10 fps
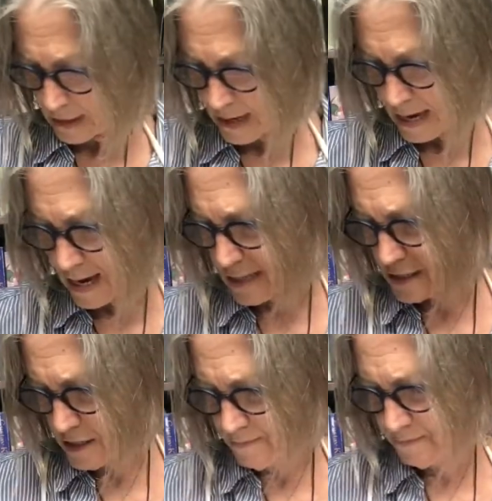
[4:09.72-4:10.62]
And
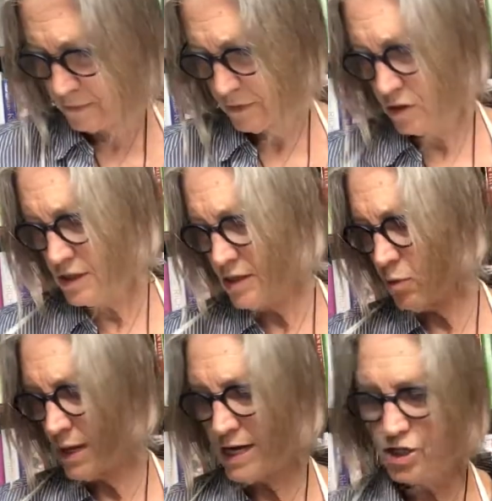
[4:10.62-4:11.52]
you'll see
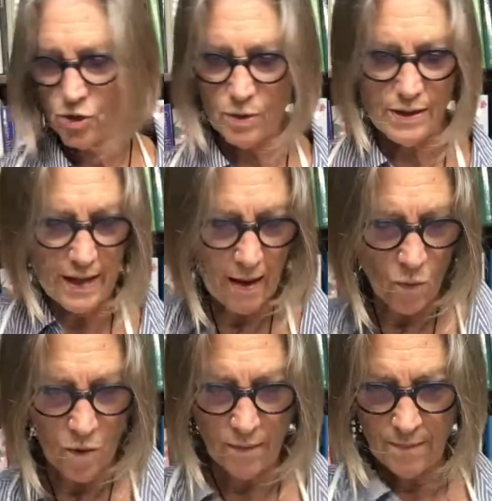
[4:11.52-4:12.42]
what I do with that
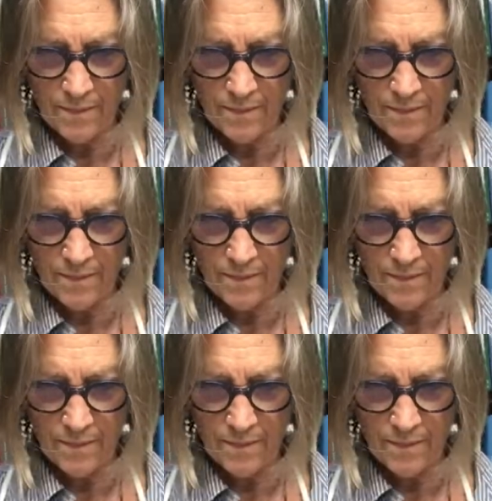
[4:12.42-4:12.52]
one.